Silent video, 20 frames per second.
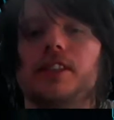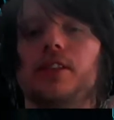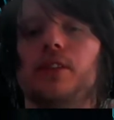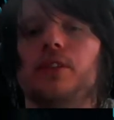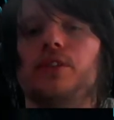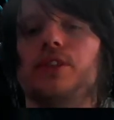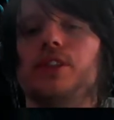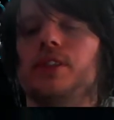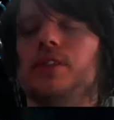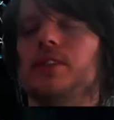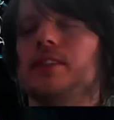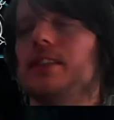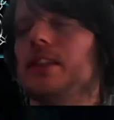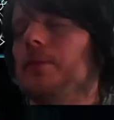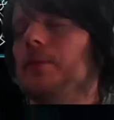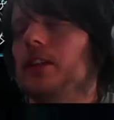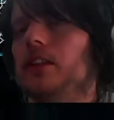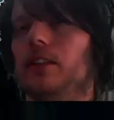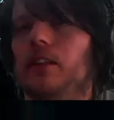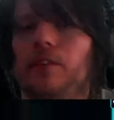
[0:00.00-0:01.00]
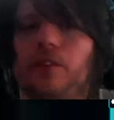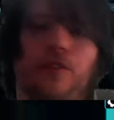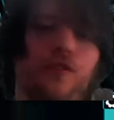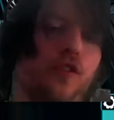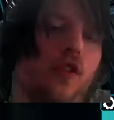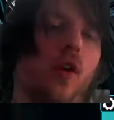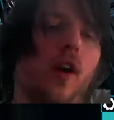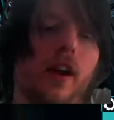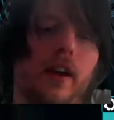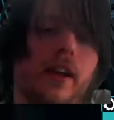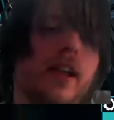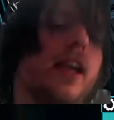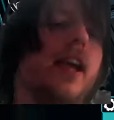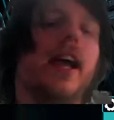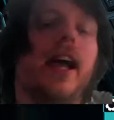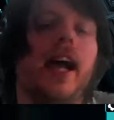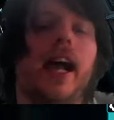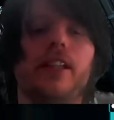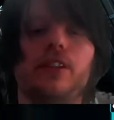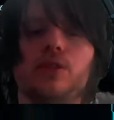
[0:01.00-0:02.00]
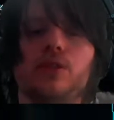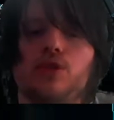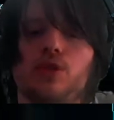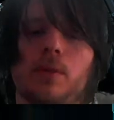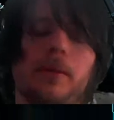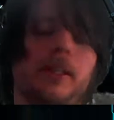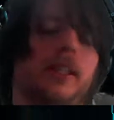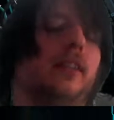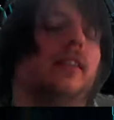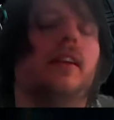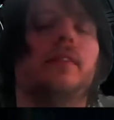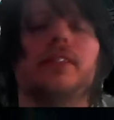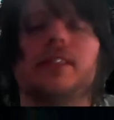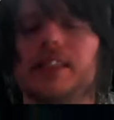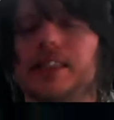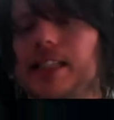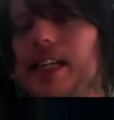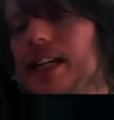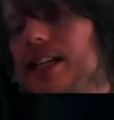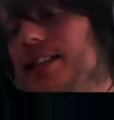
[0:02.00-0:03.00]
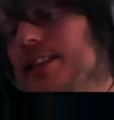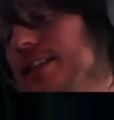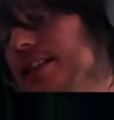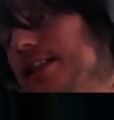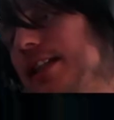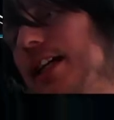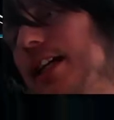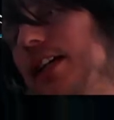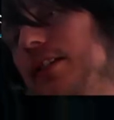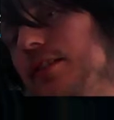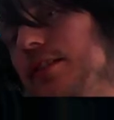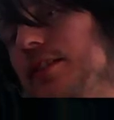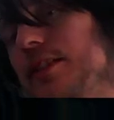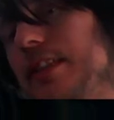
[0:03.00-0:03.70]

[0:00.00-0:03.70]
So if you summon a level 4 and you tribute a level 6 to